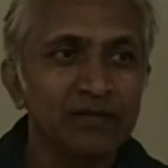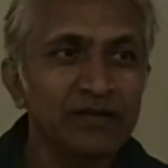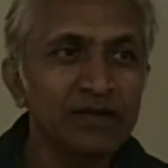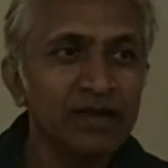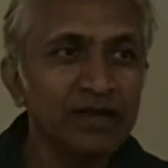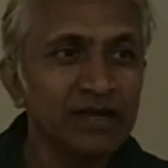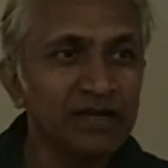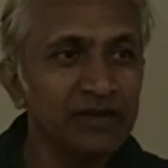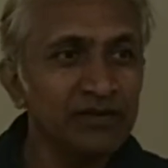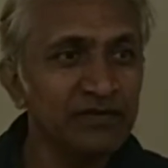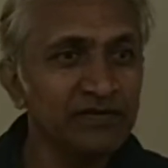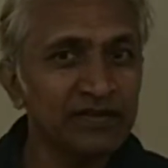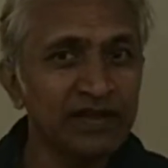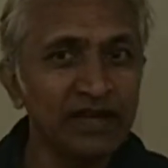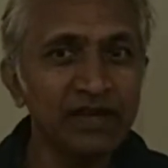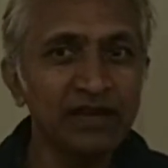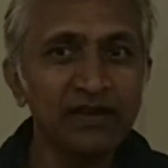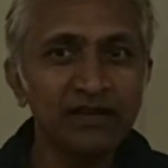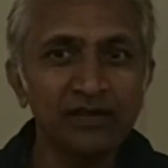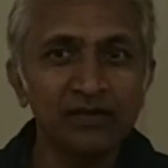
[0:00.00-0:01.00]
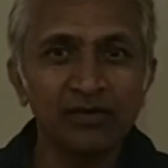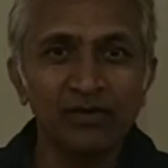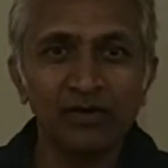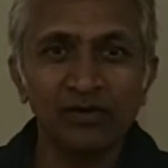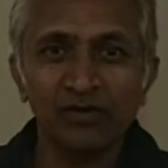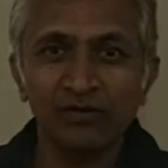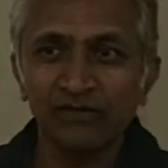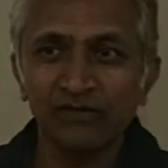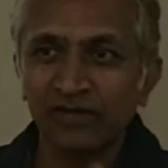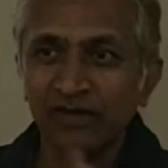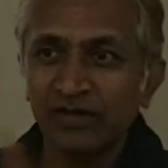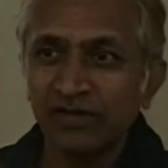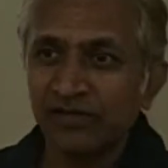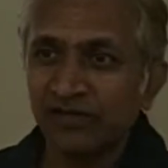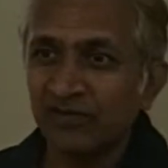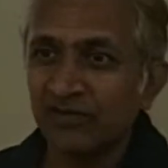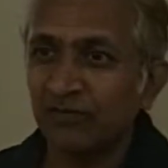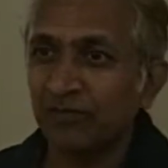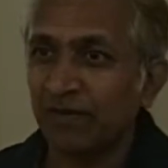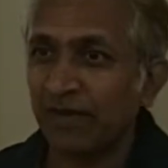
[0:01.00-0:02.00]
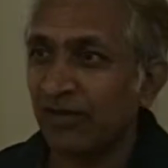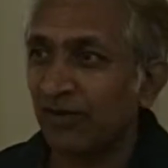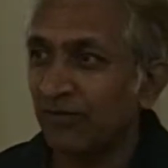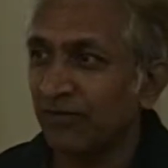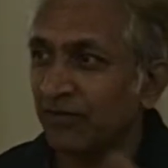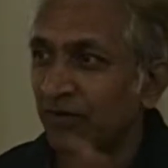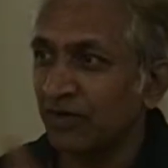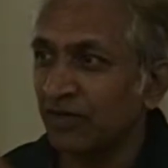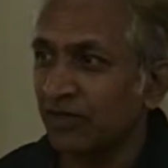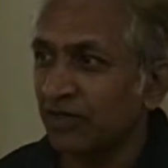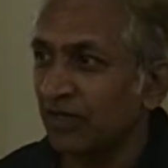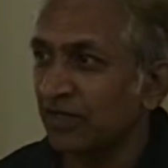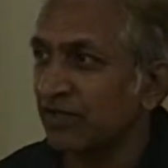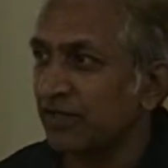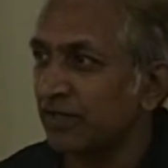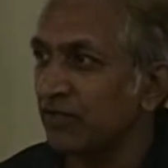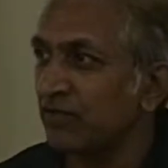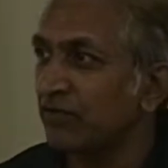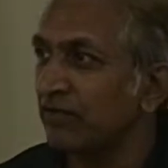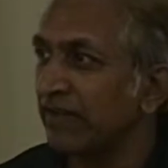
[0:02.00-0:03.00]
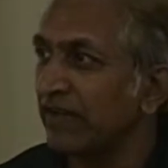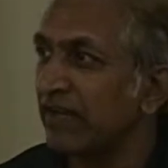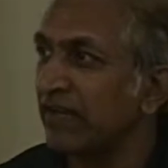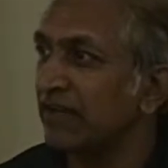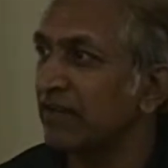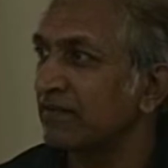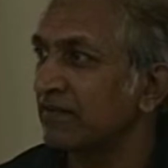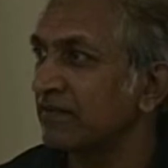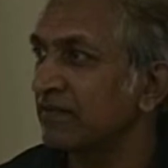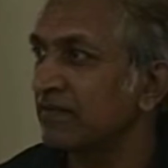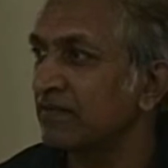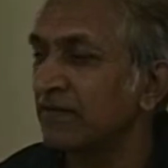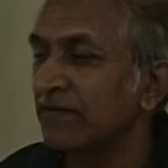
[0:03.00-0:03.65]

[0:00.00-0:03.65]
Negative side, your concentration span of your generation is very less.